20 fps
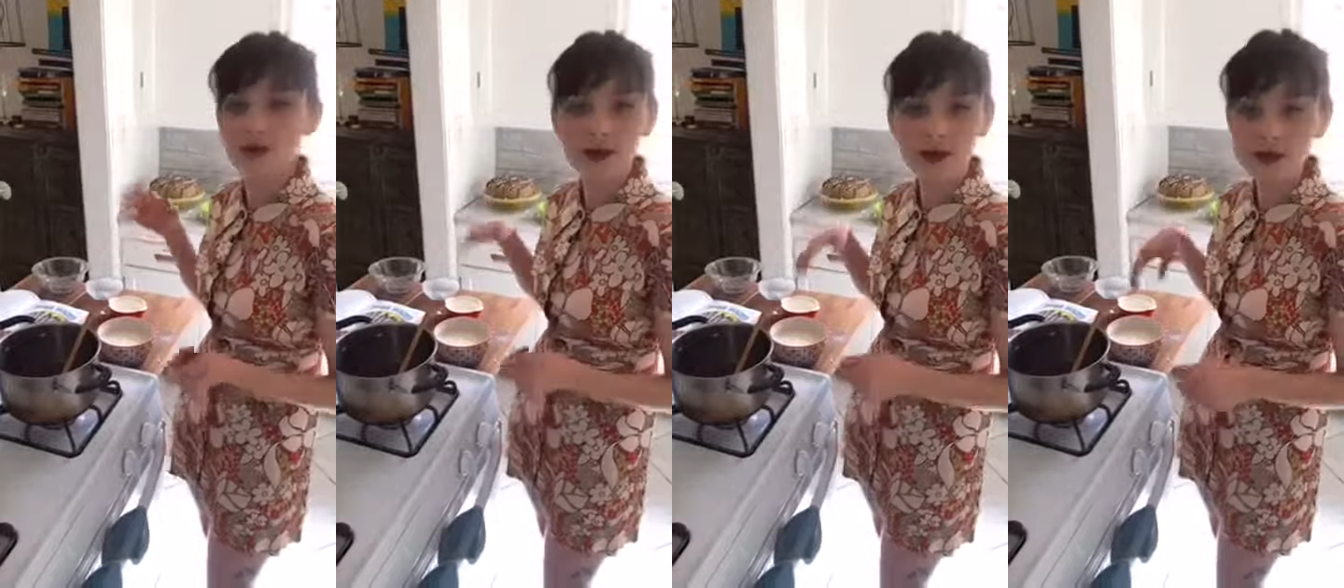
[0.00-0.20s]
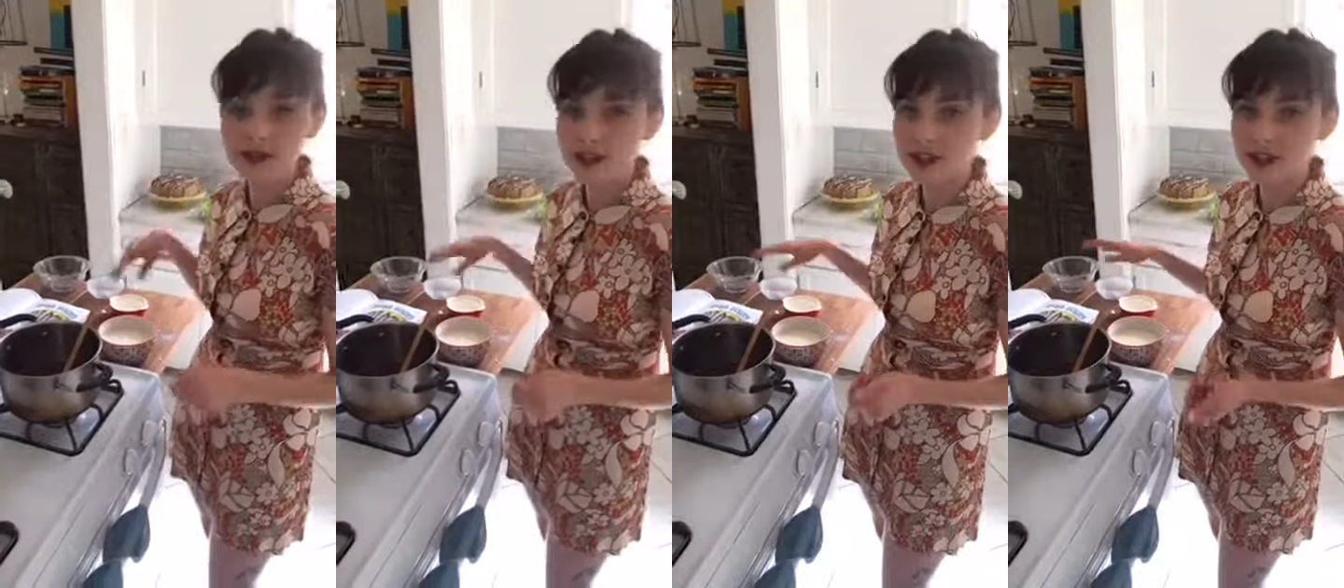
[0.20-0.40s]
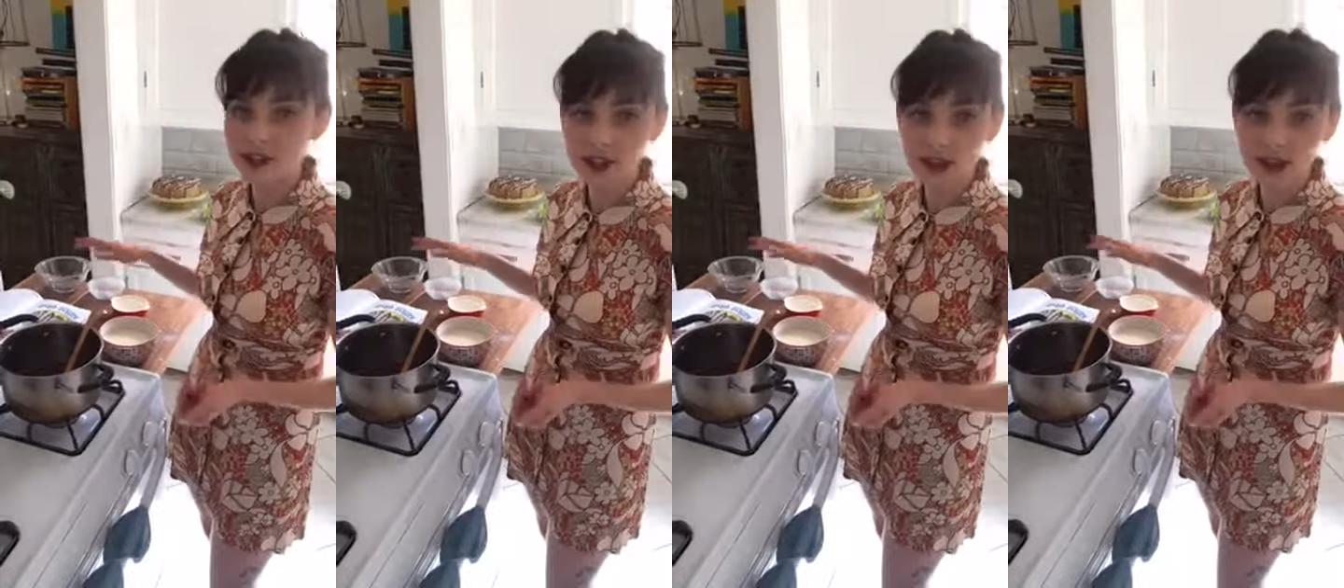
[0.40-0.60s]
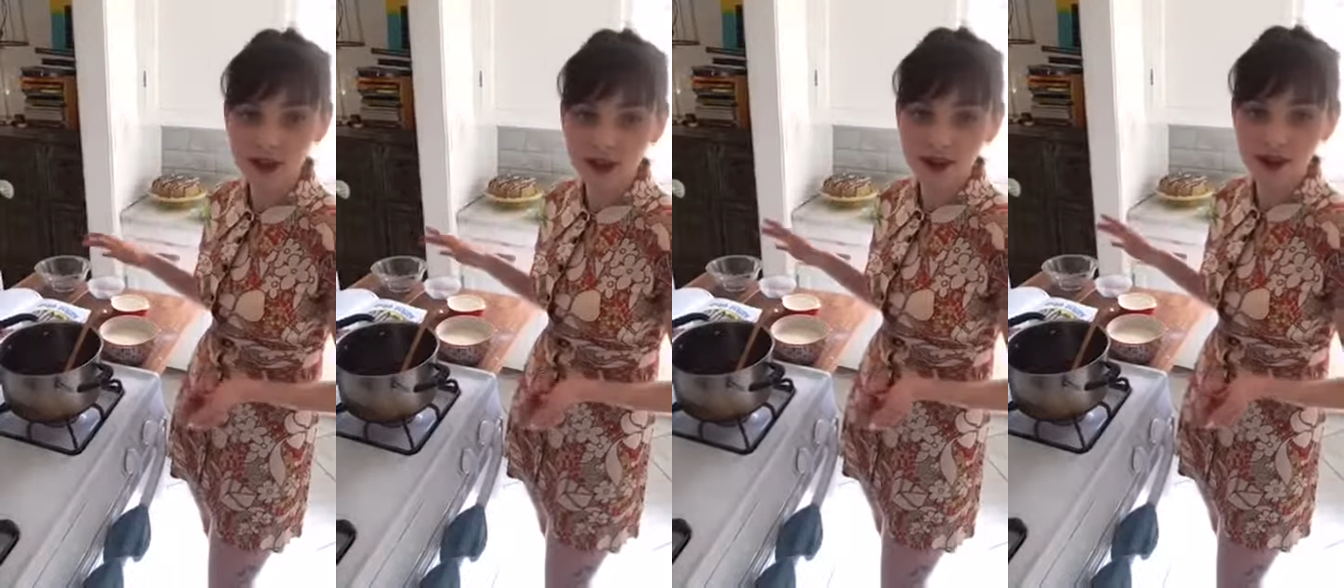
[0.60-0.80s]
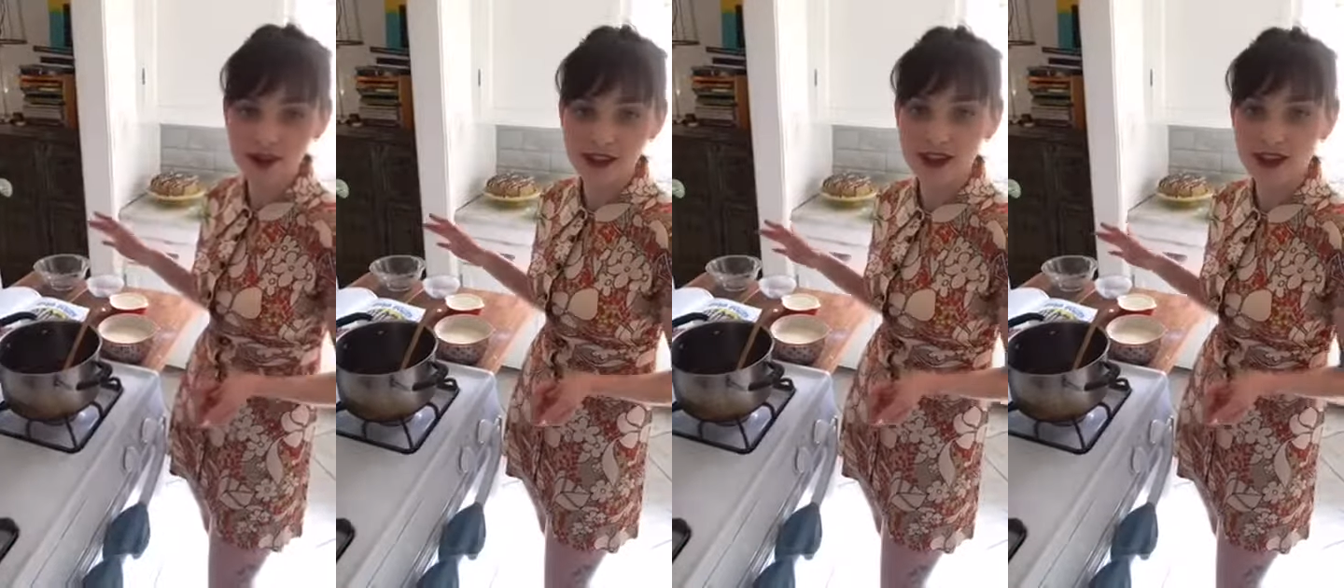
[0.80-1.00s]
music
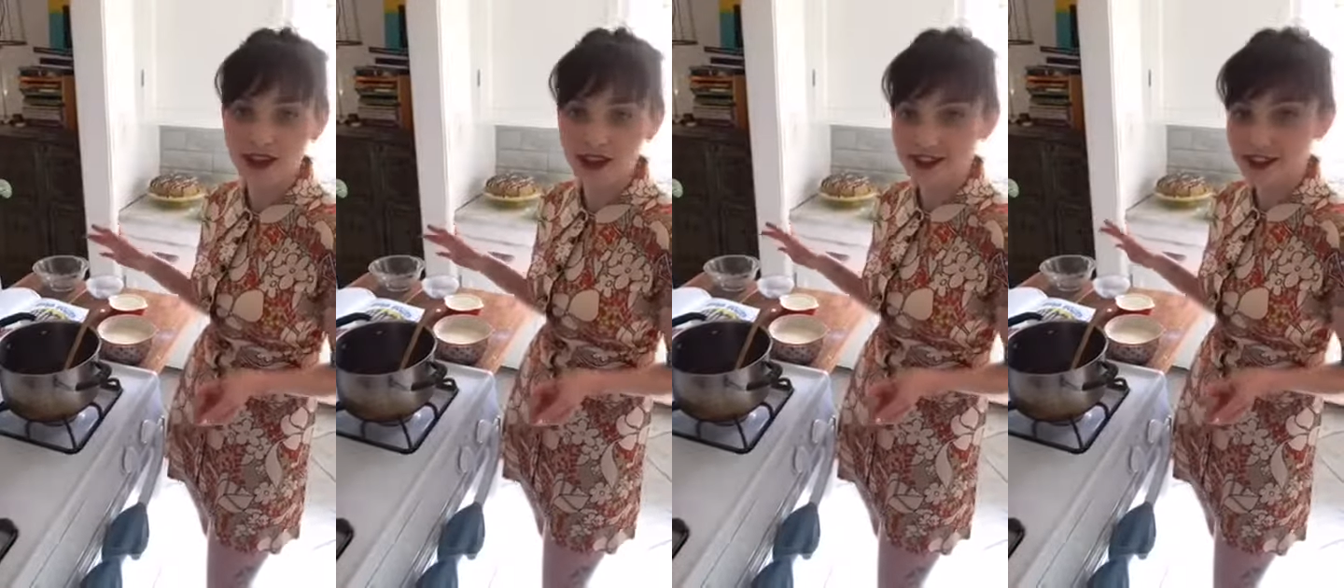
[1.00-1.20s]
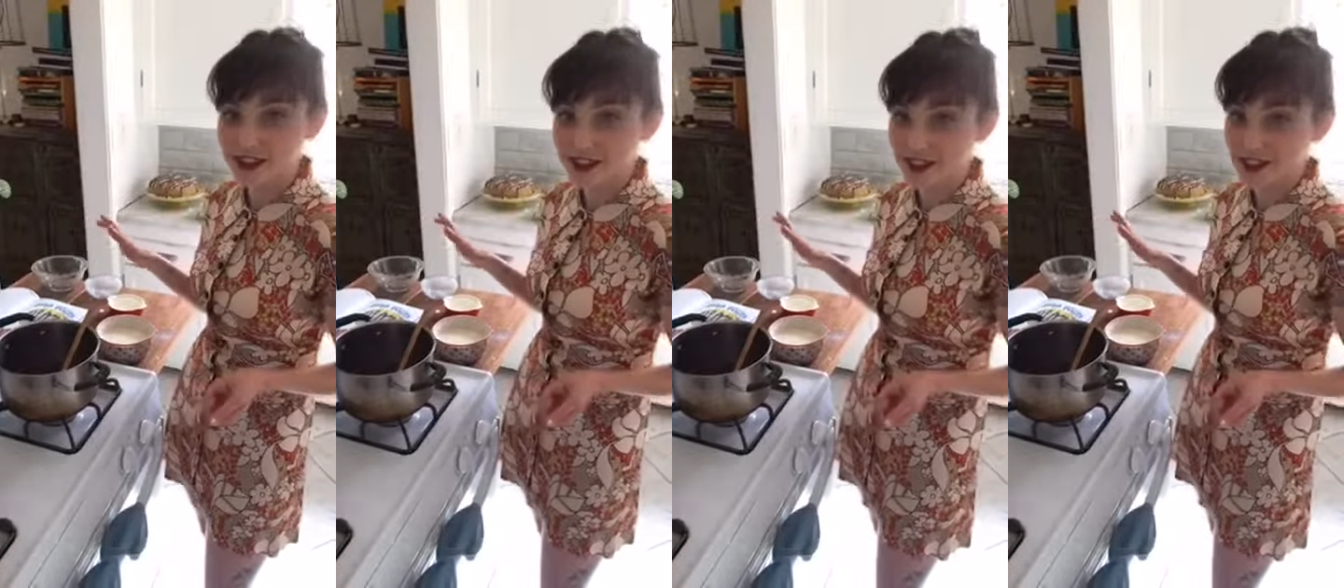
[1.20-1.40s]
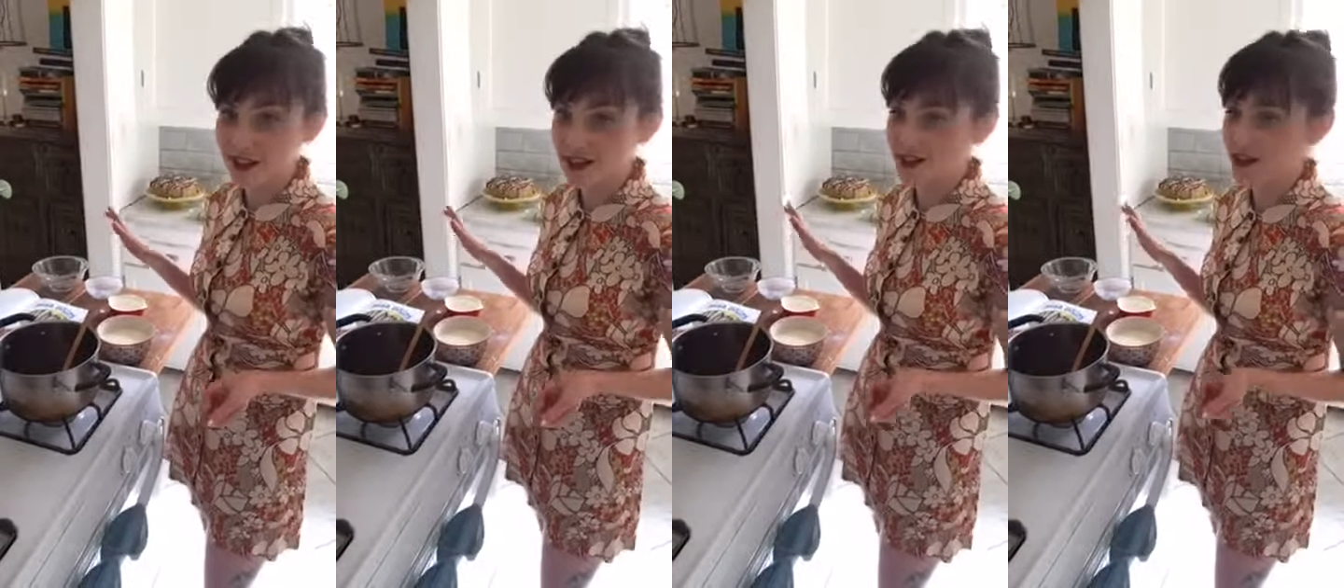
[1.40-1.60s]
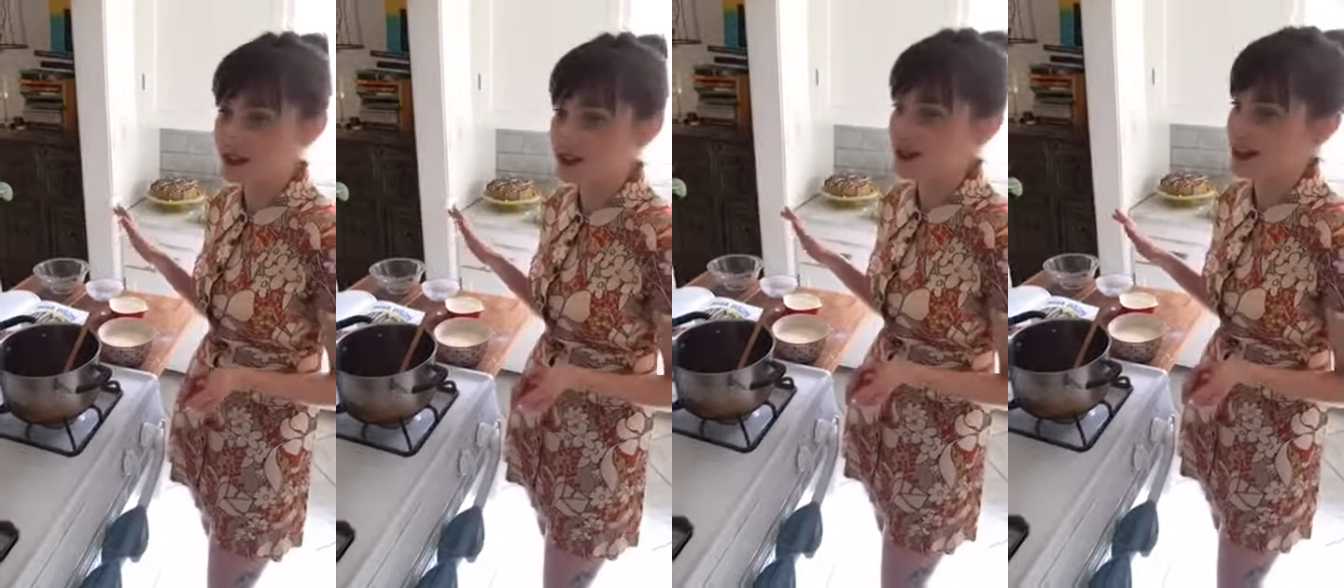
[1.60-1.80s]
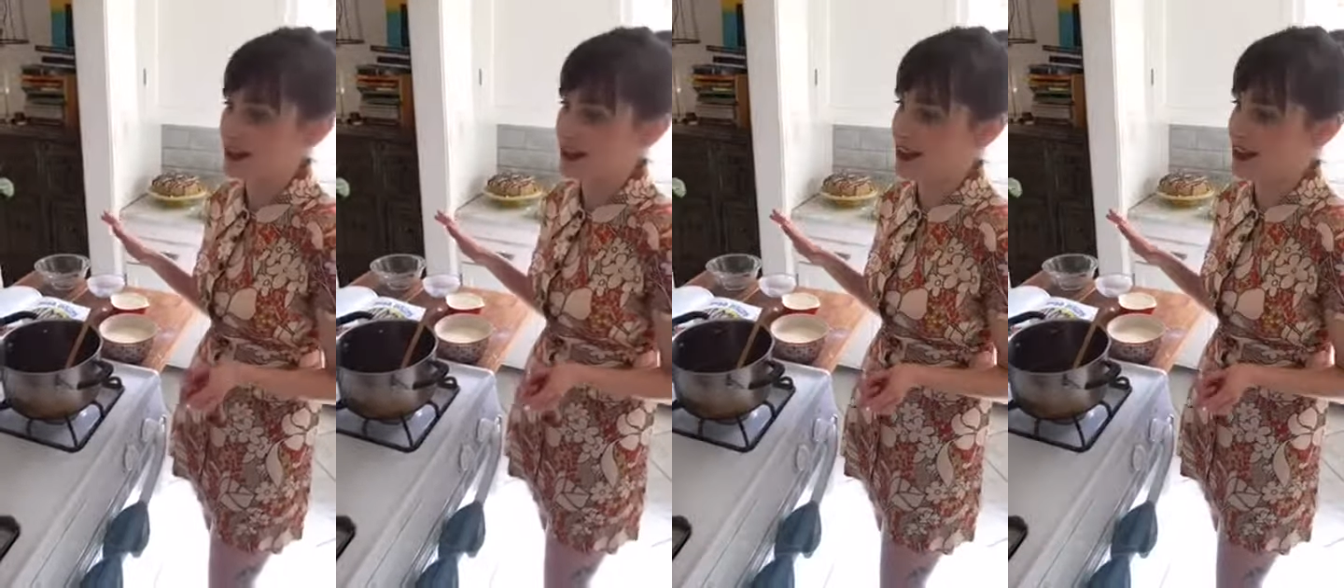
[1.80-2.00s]
shows and art
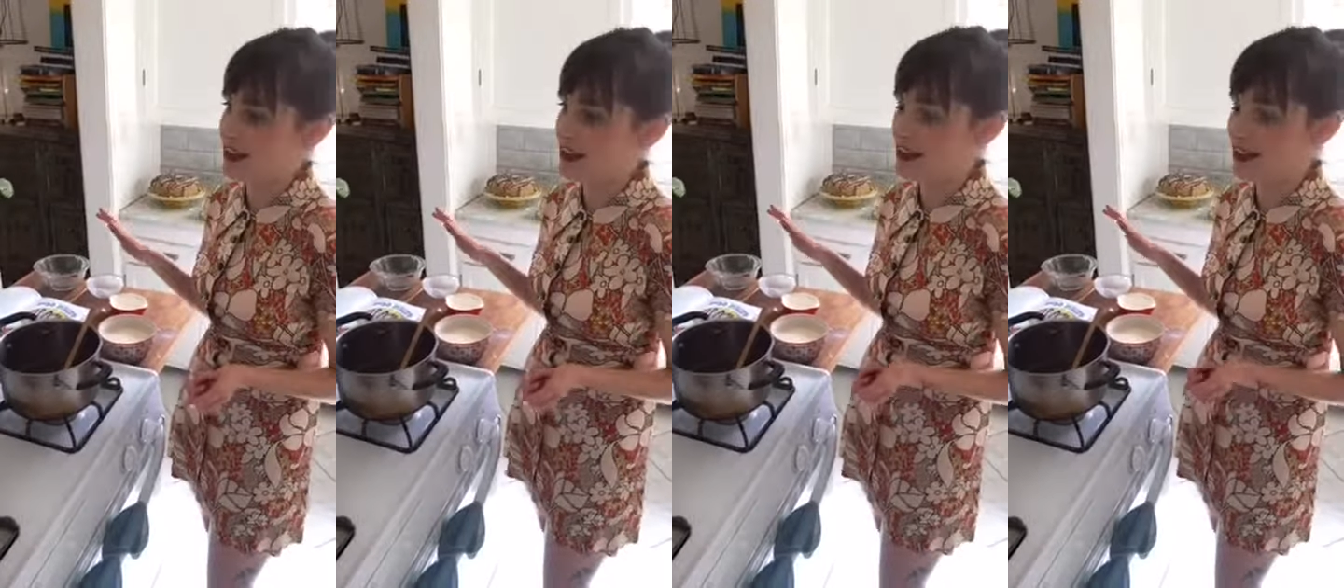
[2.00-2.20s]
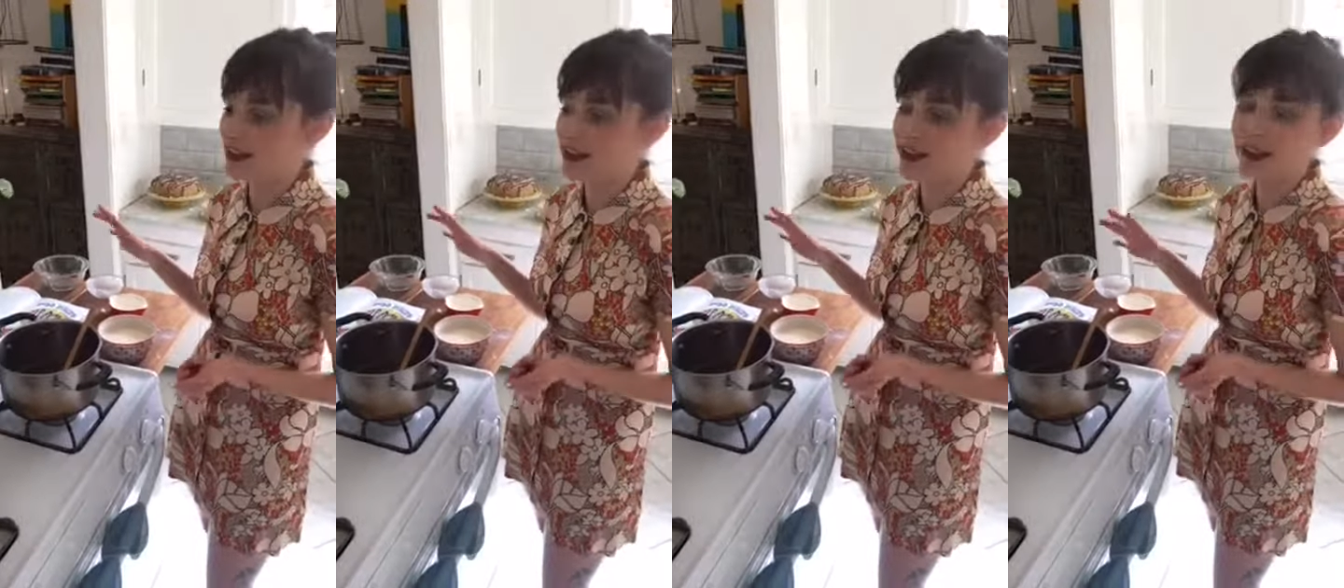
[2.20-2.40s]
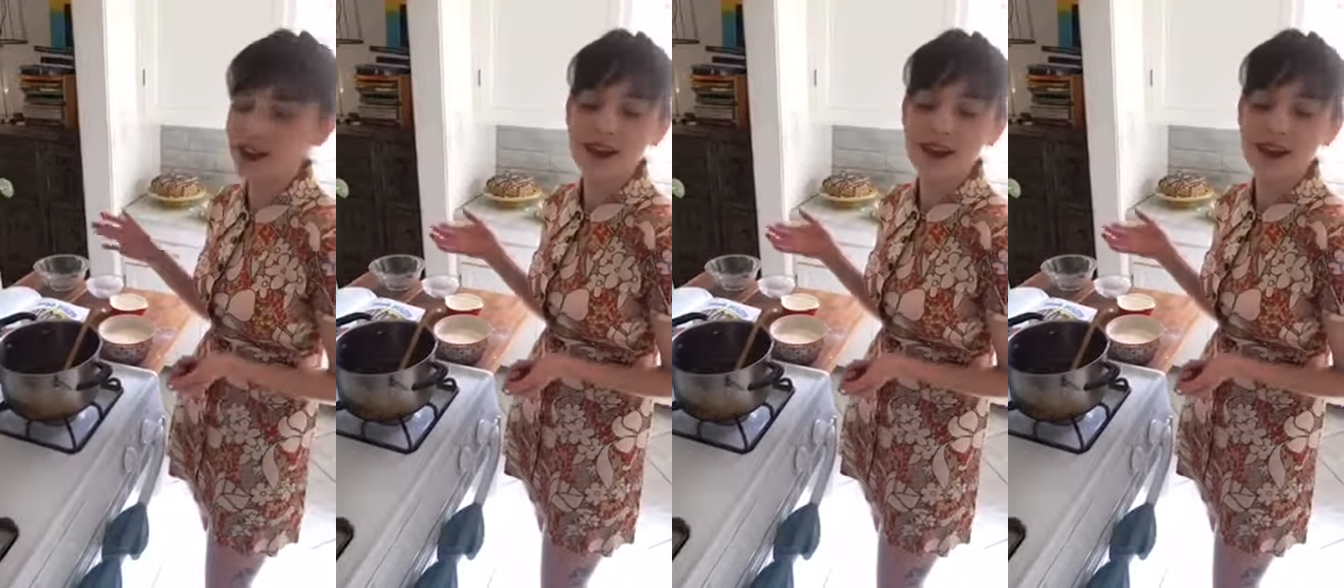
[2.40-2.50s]
shows and